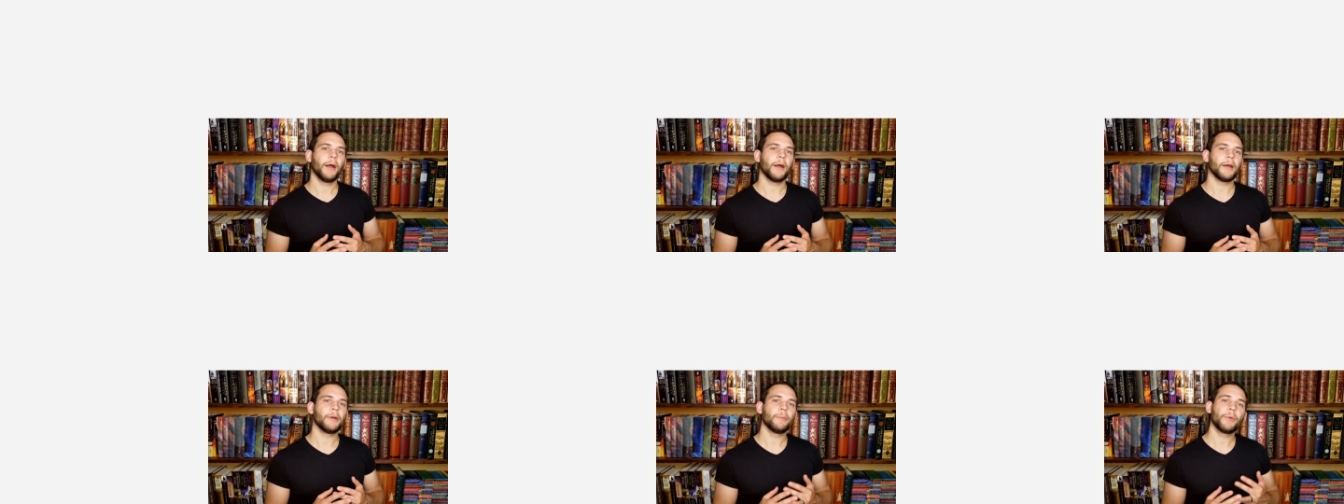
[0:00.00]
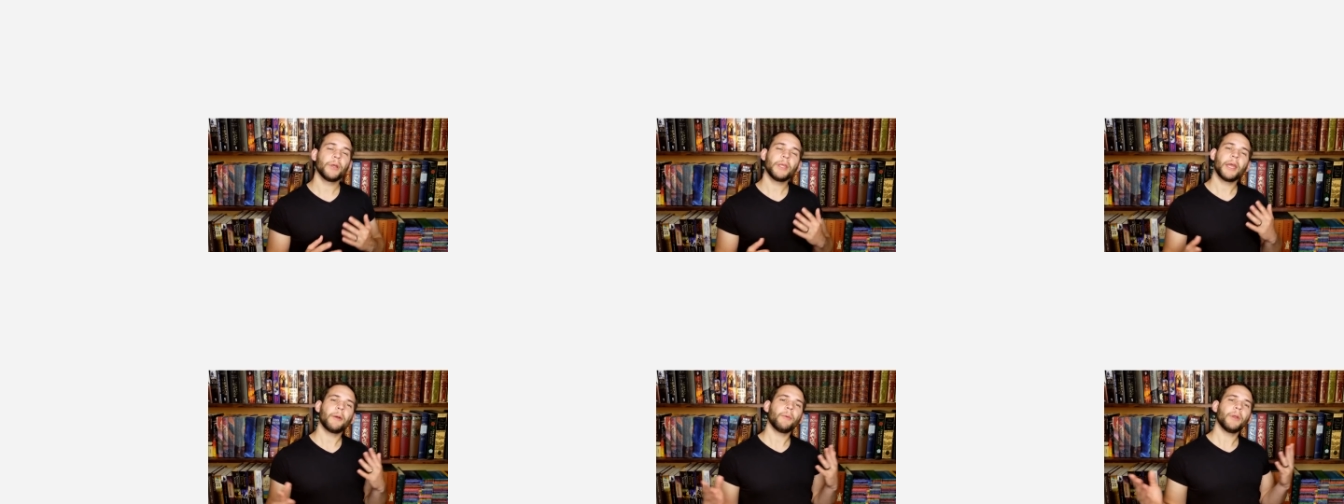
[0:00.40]
Um,
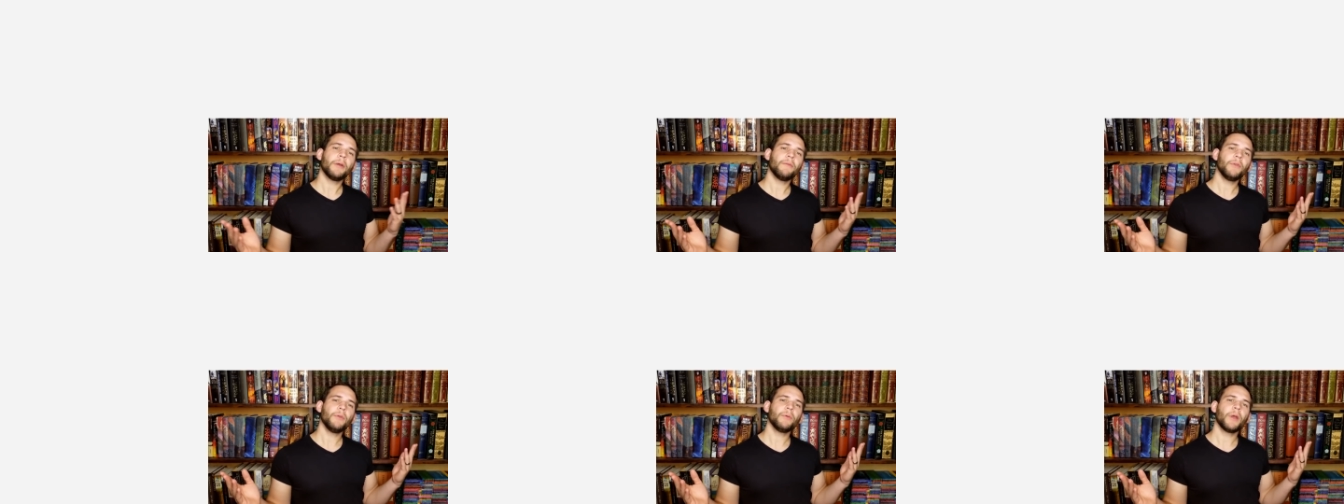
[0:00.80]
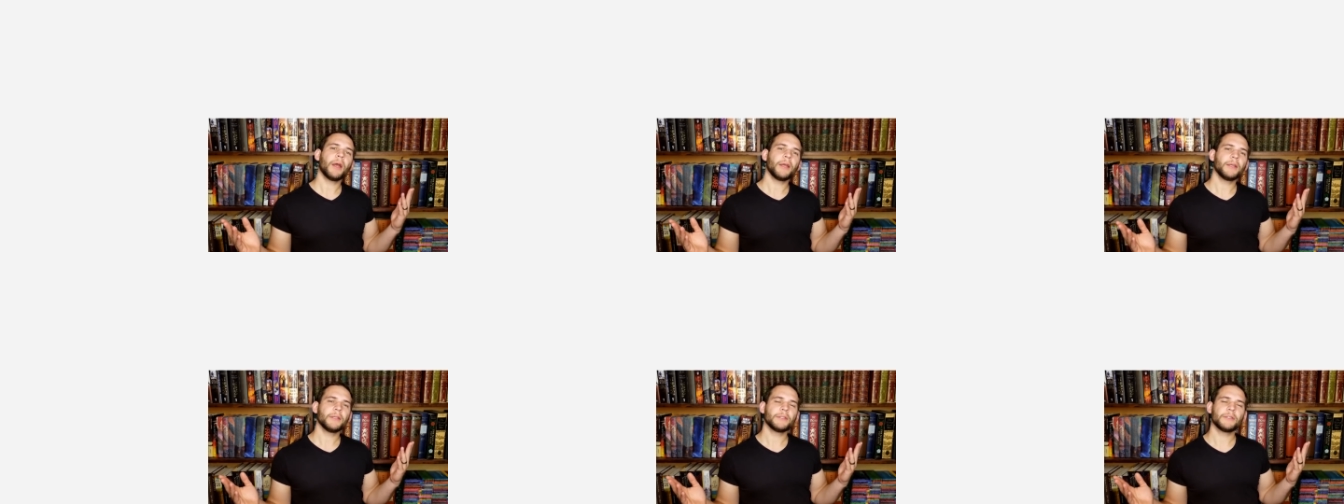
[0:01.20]
but yeah, whatever you
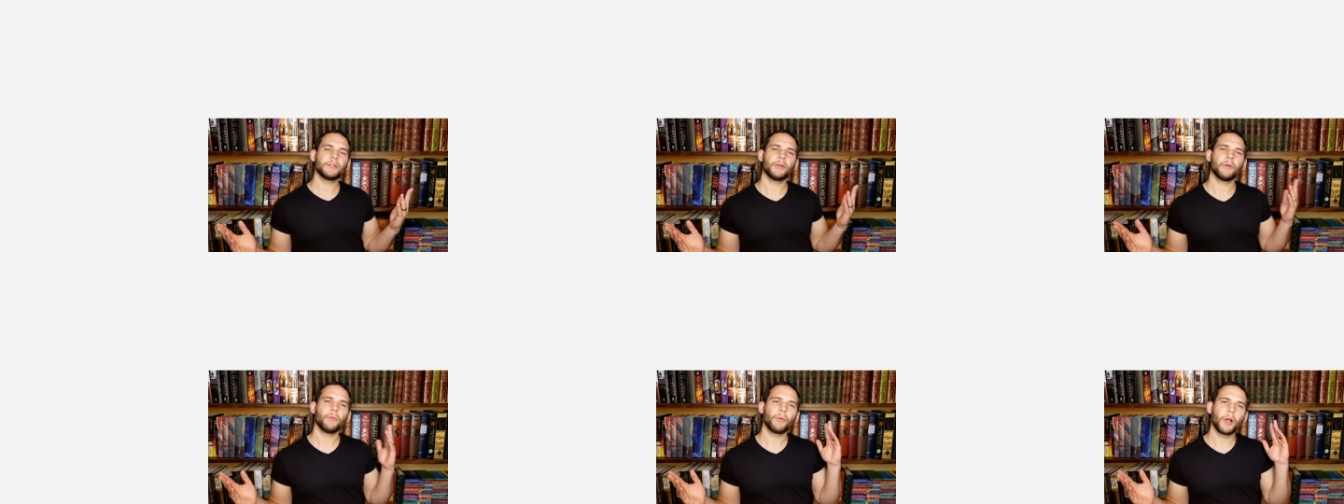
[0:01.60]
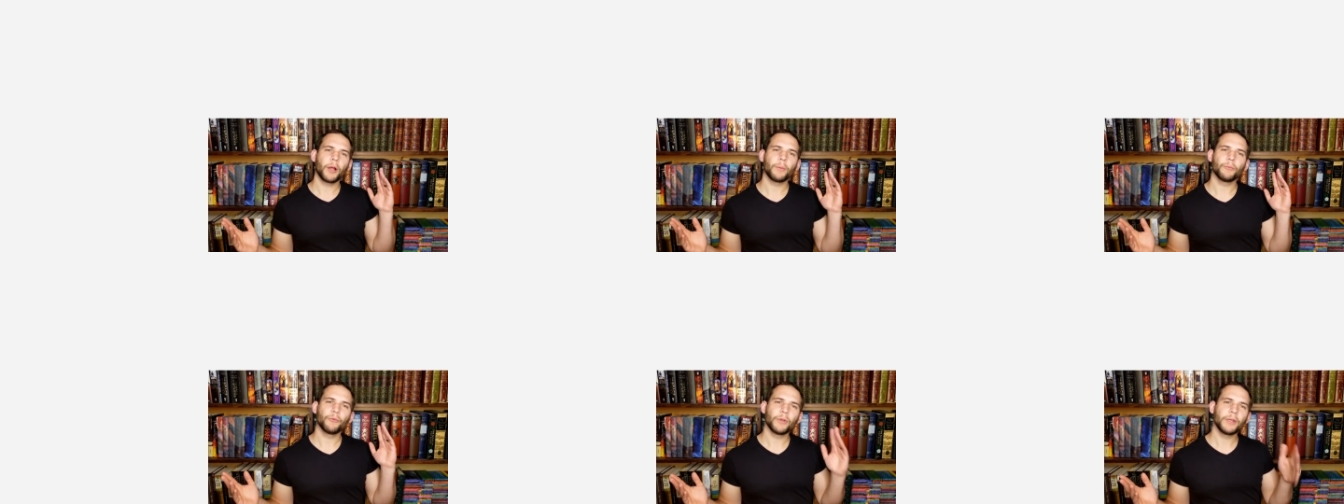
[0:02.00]
guys
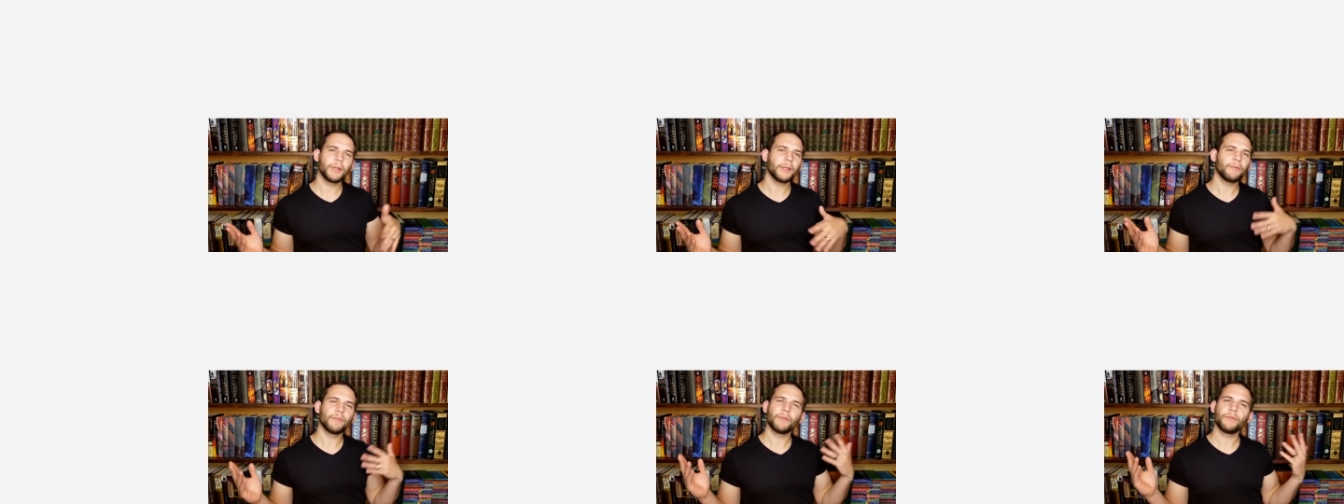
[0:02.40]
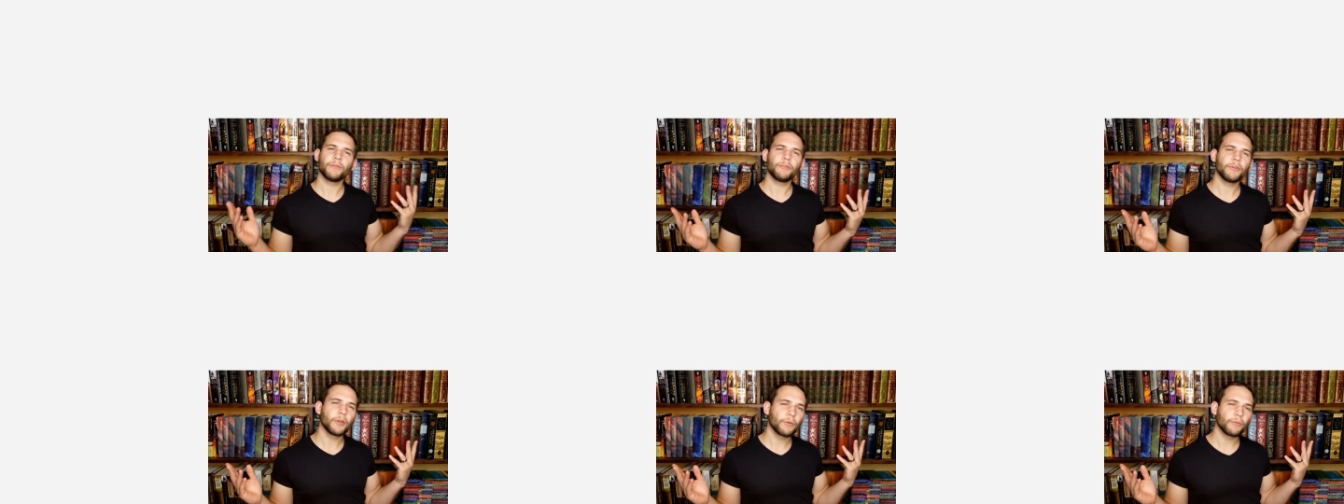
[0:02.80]
um, read, even
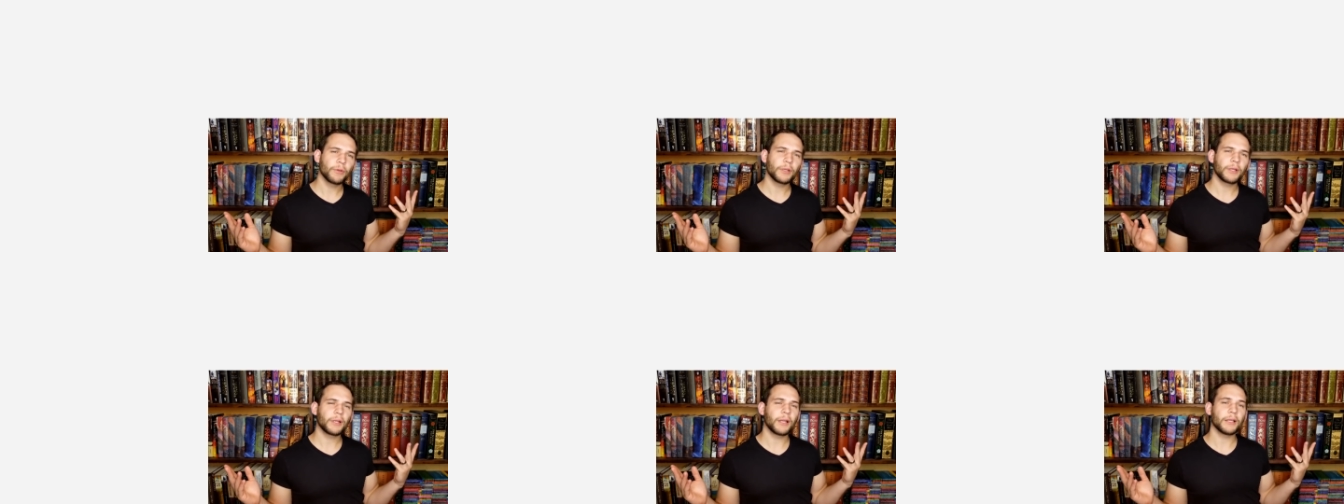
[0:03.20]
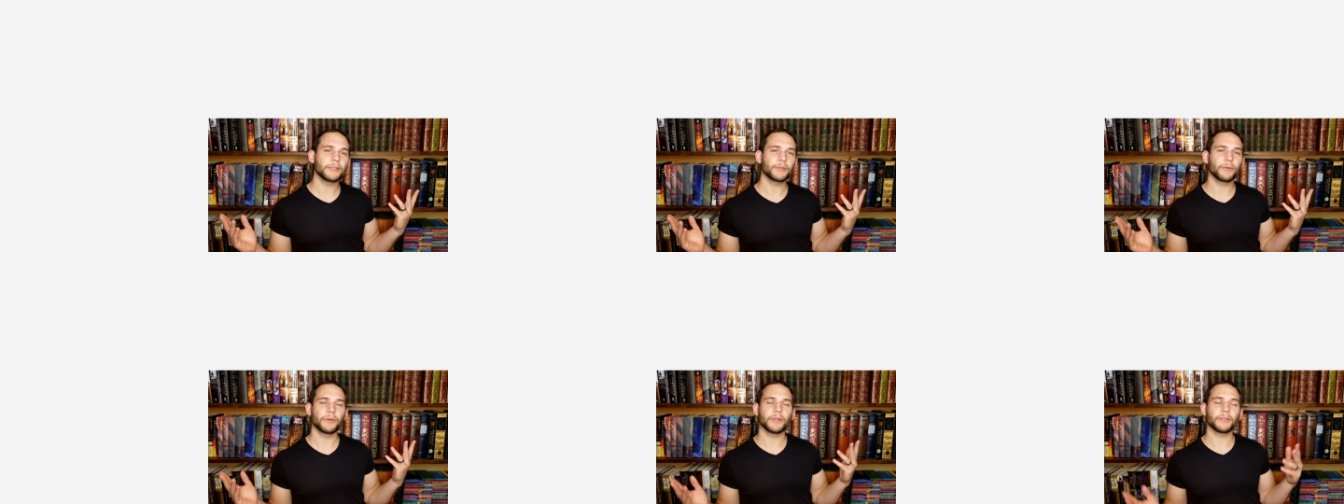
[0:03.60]
if you don't read
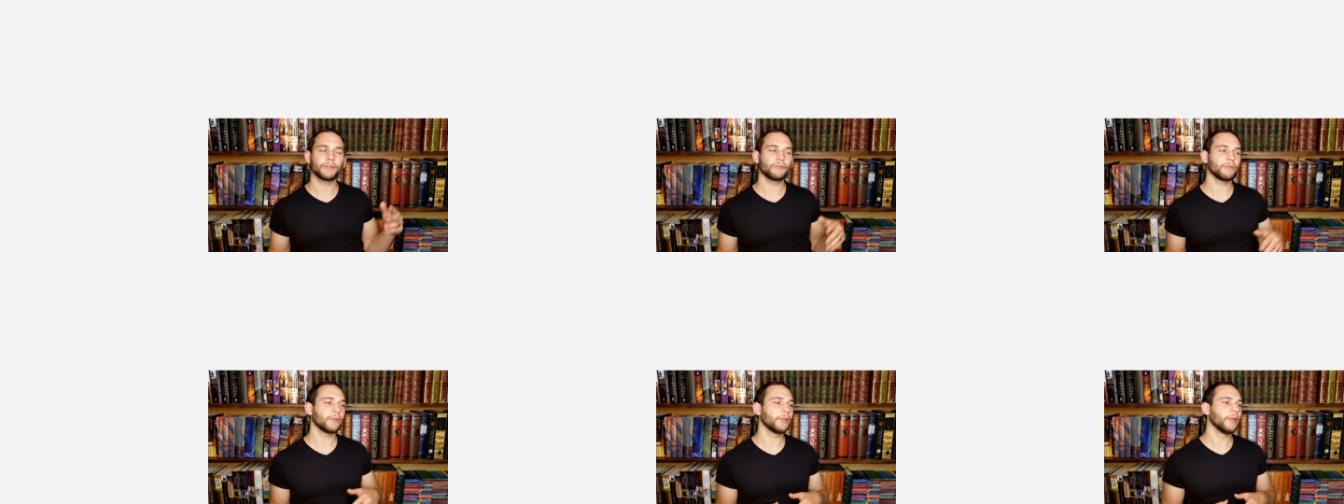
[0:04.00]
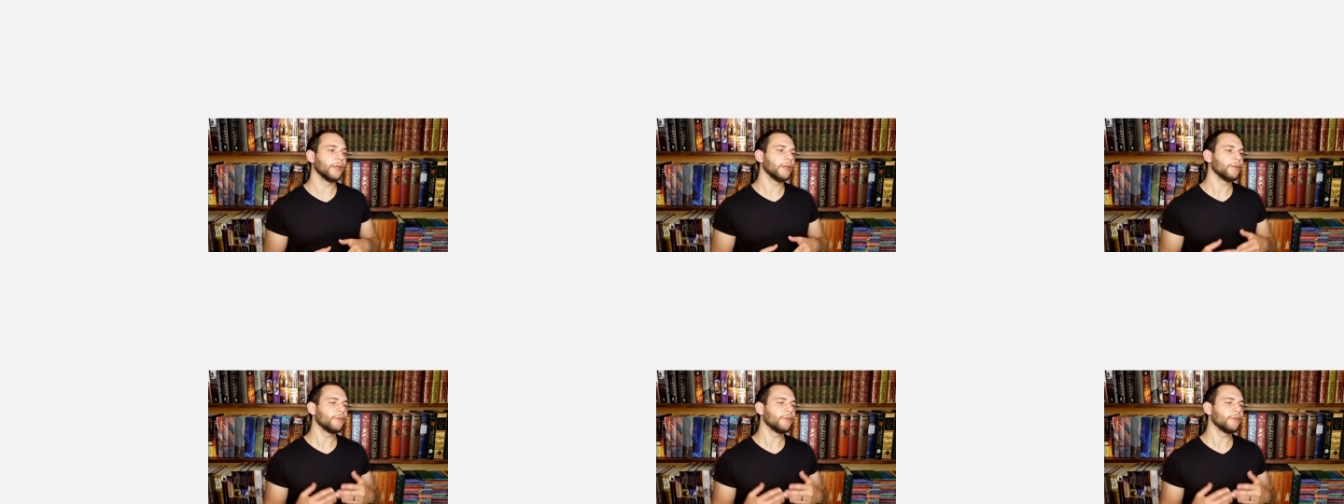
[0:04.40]
classical history,